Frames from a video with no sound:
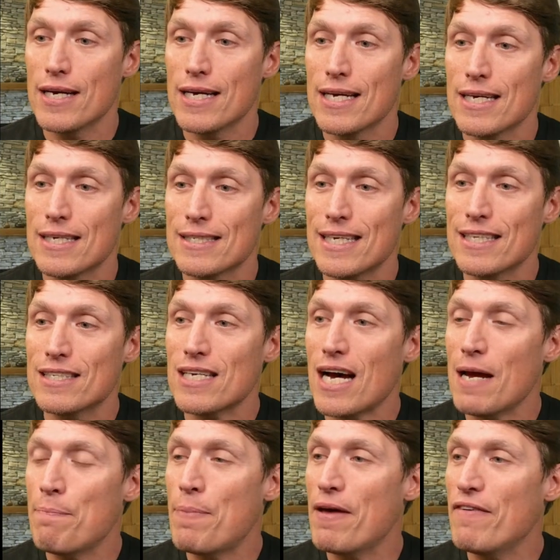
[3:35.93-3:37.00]
Take this
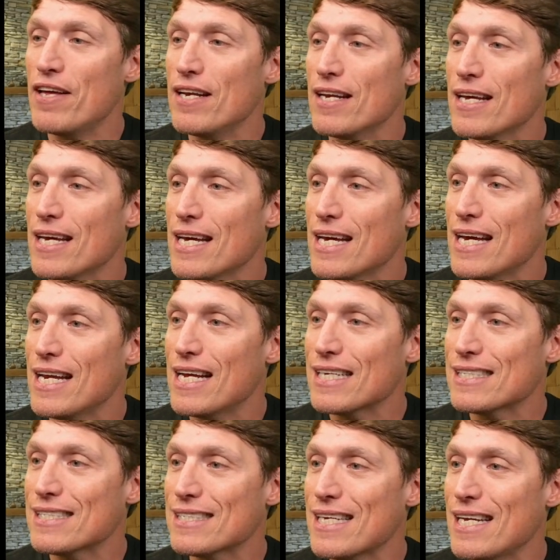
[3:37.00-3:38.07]
high pivot and
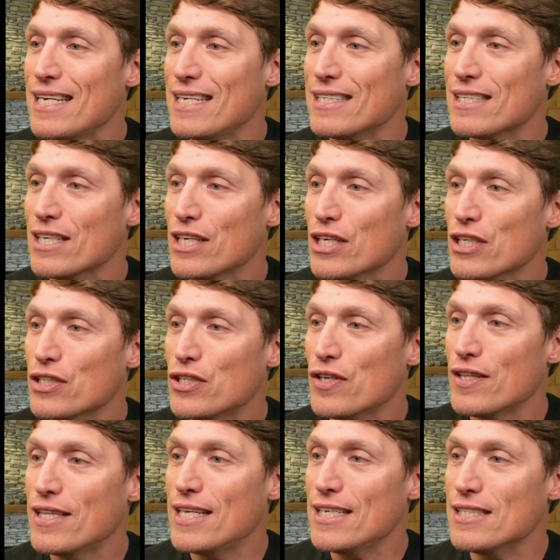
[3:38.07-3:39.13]
extend it to
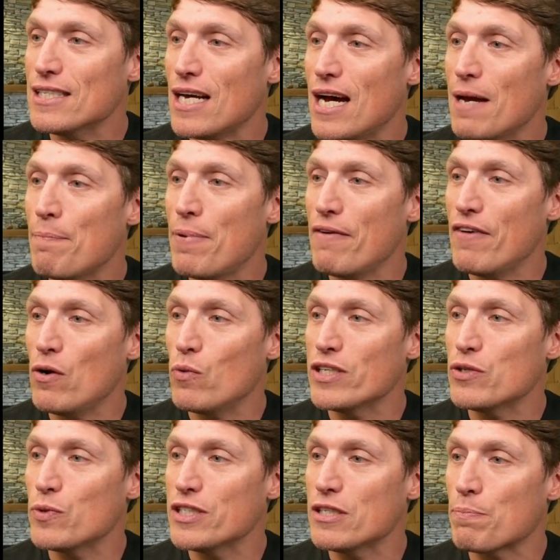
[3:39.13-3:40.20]
this high pivot, which
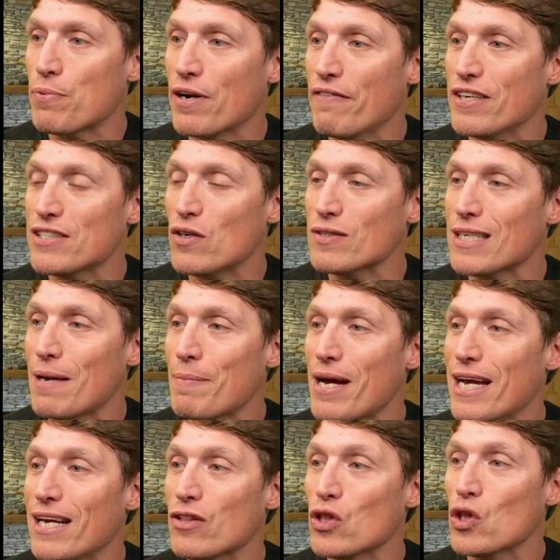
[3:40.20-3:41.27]
was the previous all-time high.
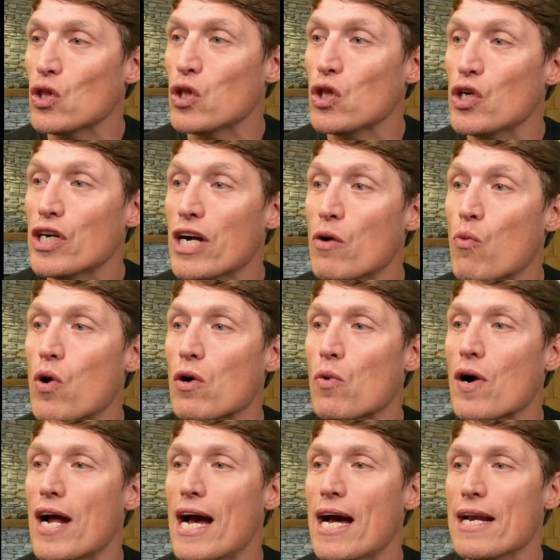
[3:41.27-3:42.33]
And look at where
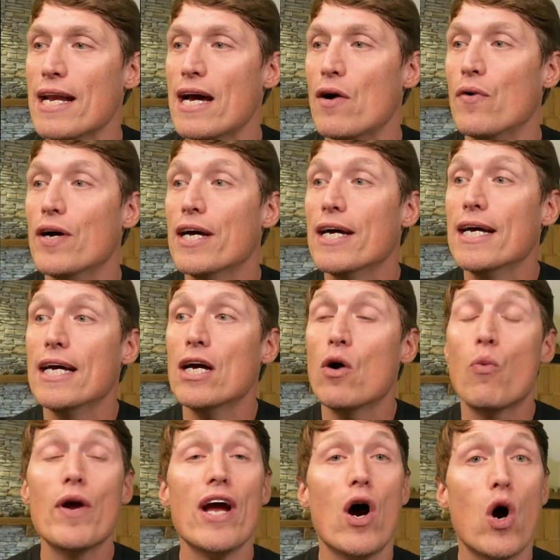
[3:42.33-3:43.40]
we're at now.
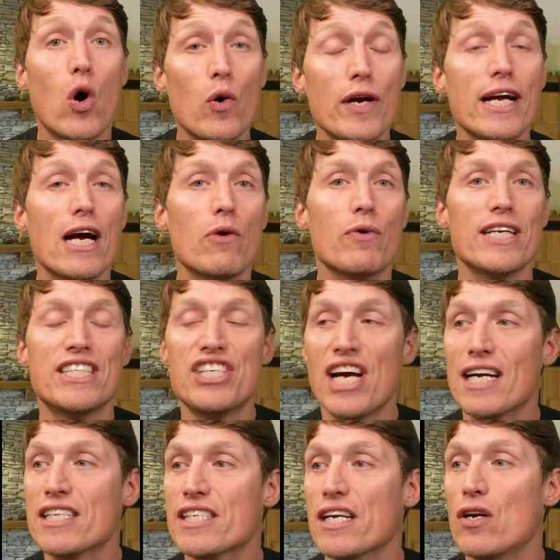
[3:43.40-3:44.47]
We already got a
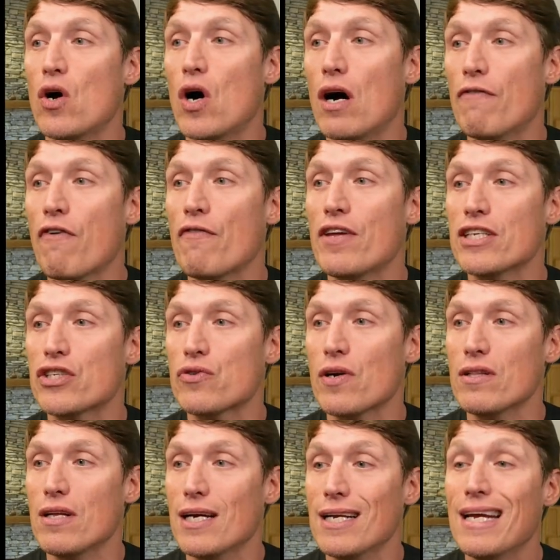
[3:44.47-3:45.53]
rejection off of this
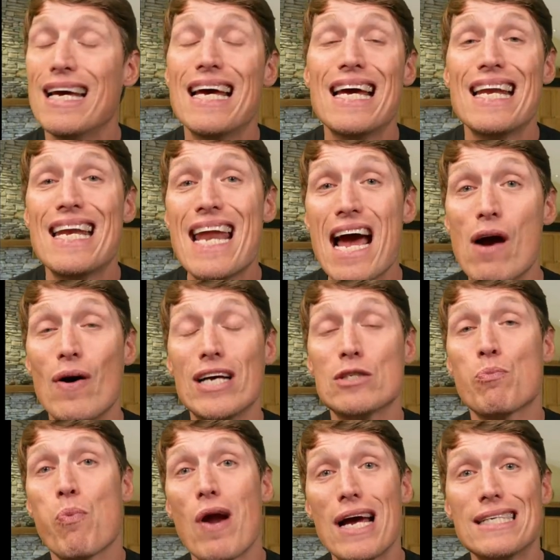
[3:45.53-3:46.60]
trend line. Now, as
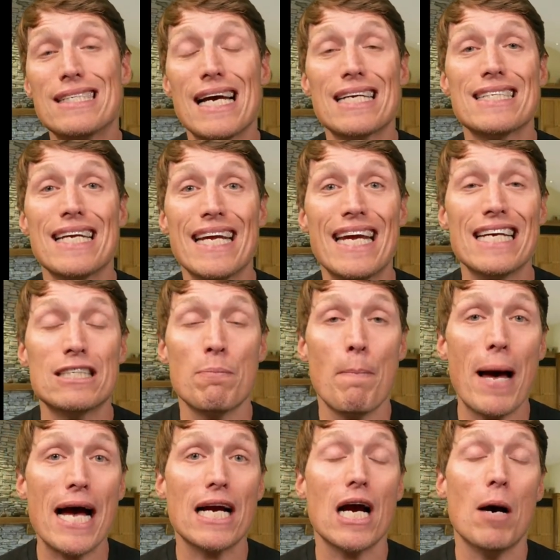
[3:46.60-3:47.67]
price action gets
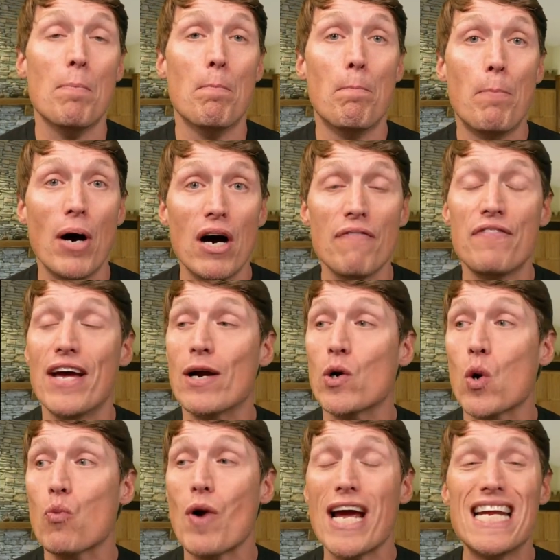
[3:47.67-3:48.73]
back above there
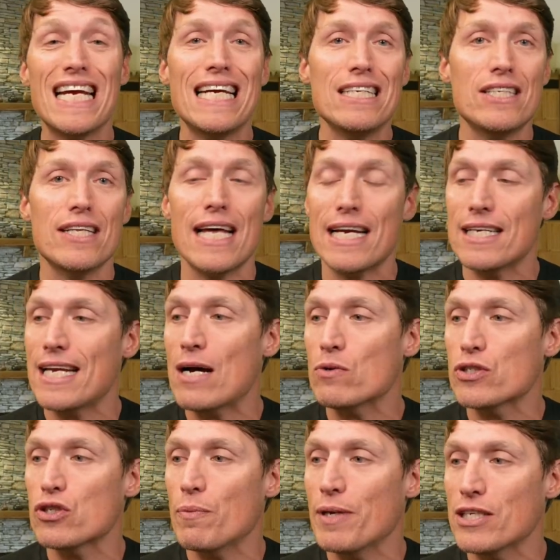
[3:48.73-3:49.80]
or right into that
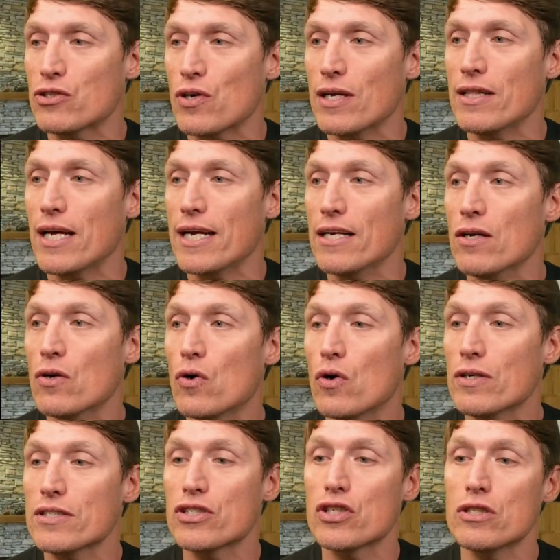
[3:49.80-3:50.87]
downsloping trend line,
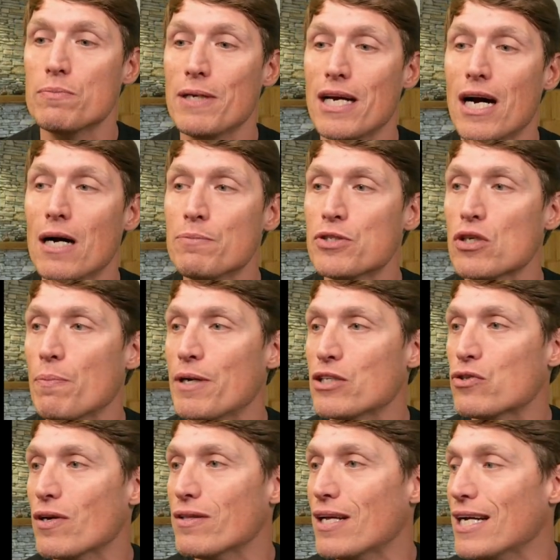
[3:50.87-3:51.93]
upsloping
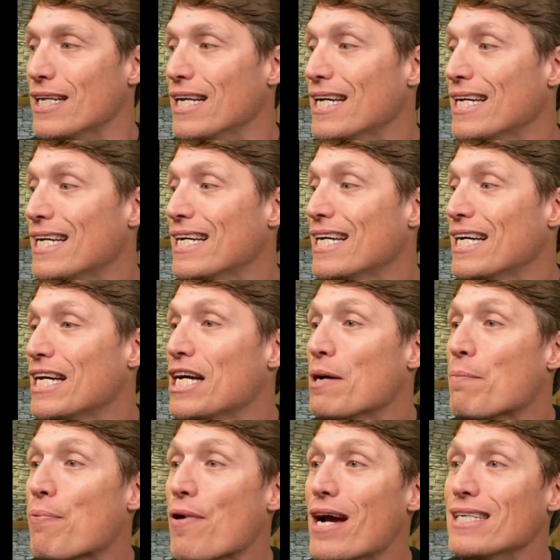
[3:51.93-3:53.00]
trend line,
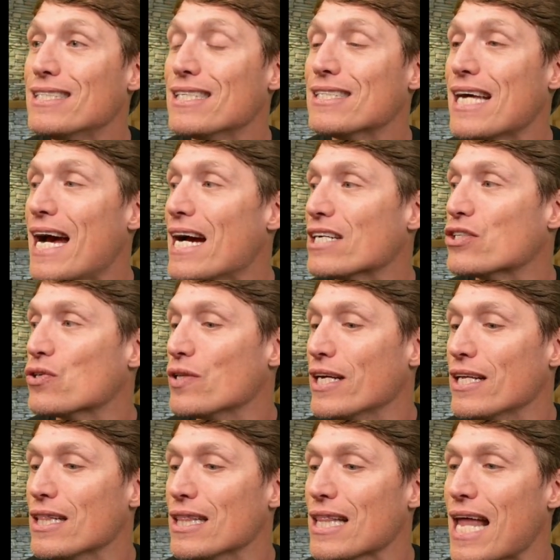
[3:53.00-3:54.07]
price is actually
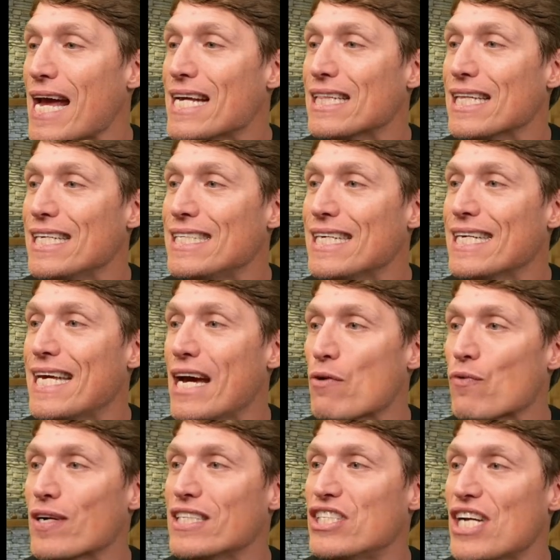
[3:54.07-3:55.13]
likely to get
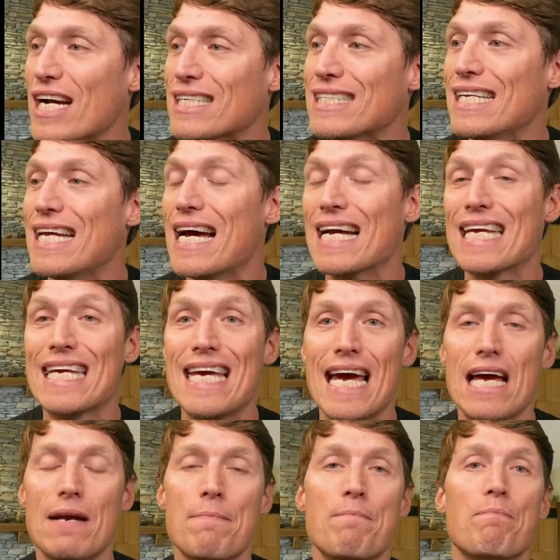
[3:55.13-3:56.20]
rejected
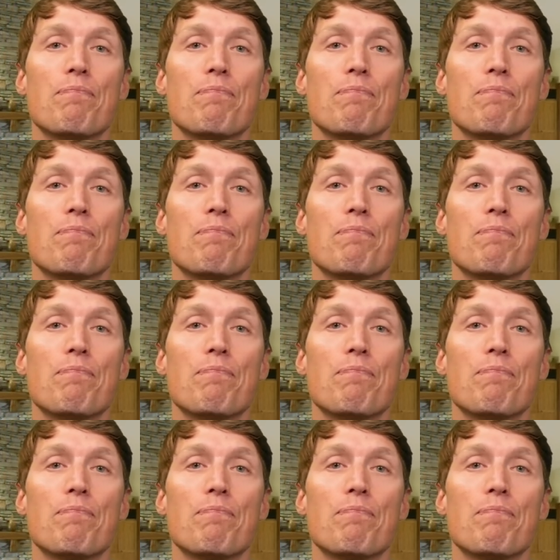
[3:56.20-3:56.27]
again.